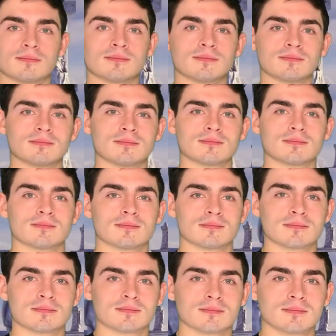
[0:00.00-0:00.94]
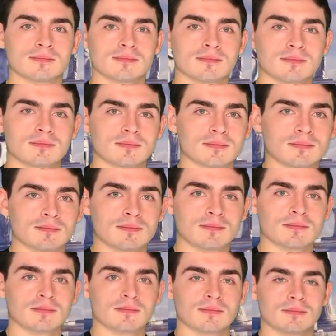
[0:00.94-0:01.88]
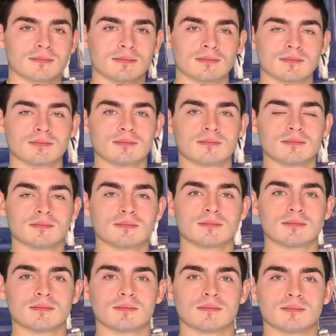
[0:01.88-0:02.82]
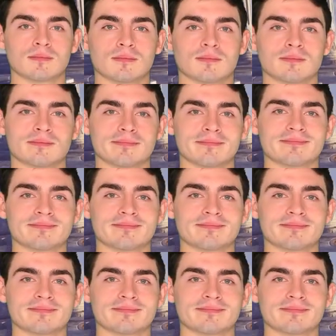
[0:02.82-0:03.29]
[no speech]